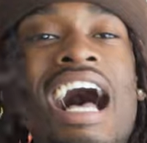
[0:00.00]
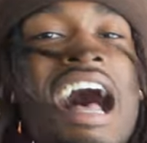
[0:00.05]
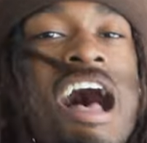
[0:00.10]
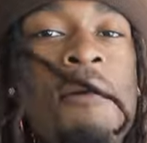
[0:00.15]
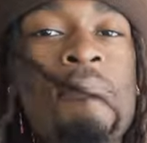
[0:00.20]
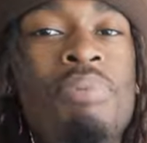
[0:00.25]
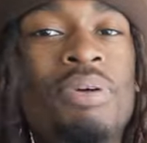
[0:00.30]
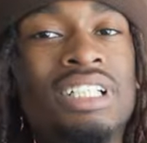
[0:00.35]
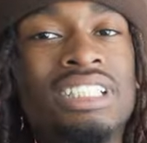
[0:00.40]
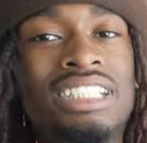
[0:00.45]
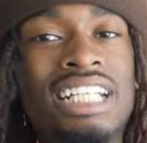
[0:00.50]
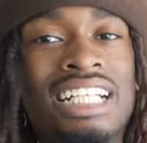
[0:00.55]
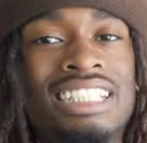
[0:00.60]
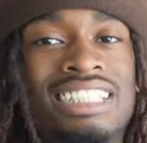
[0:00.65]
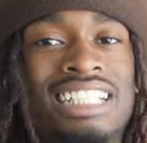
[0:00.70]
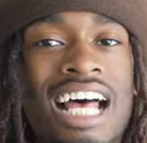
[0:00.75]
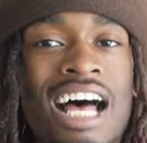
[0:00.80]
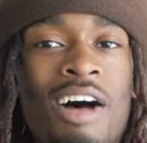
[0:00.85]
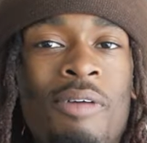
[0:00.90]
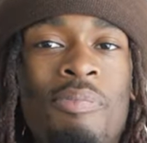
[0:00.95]
I appreciate
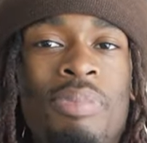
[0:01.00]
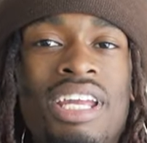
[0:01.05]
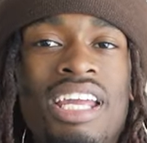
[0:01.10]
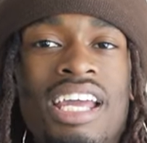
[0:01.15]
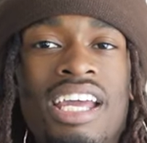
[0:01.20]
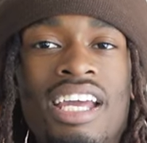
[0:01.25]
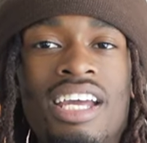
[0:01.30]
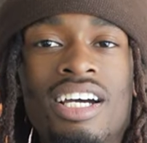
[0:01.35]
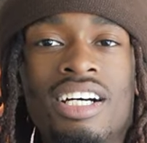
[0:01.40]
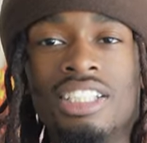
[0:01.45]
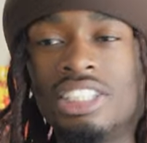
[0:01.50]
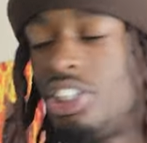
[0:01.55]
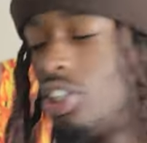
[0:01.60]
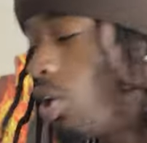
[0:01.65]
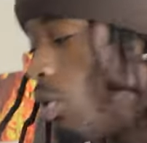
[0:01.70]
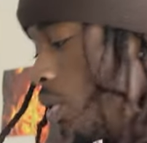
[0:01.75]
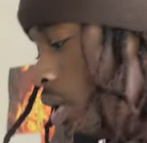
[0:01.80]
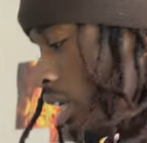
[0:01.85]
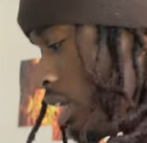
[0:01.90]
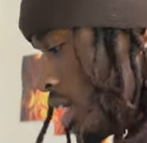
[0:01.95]
y'all being here,
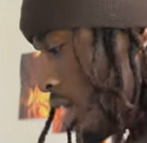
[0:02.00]
showing